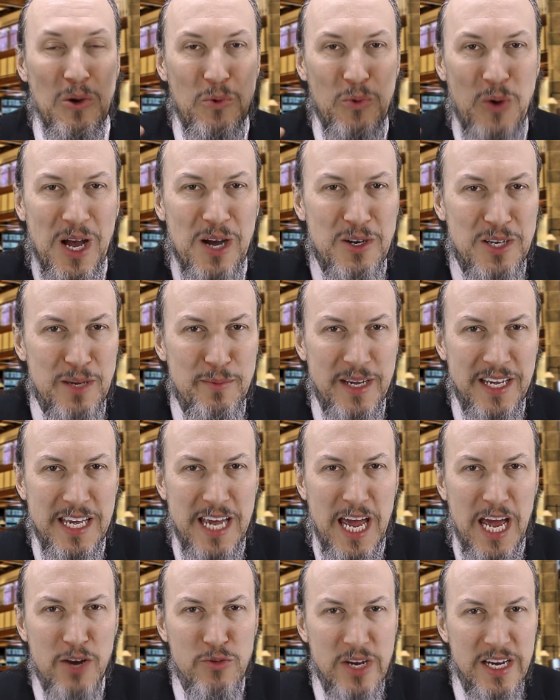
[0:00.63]
Welcome
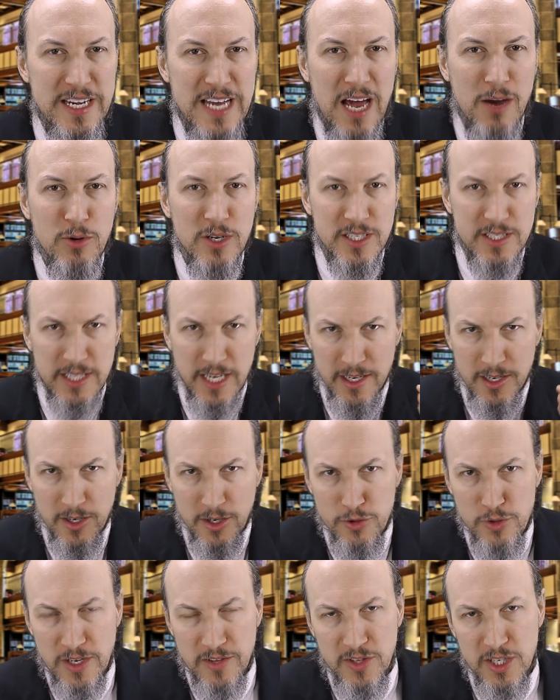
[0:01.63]
again. Right now we're at 2
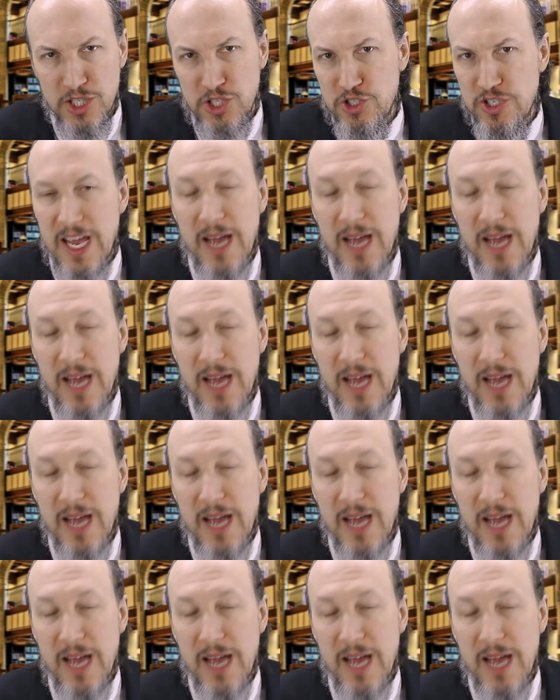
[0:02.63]
Corinthians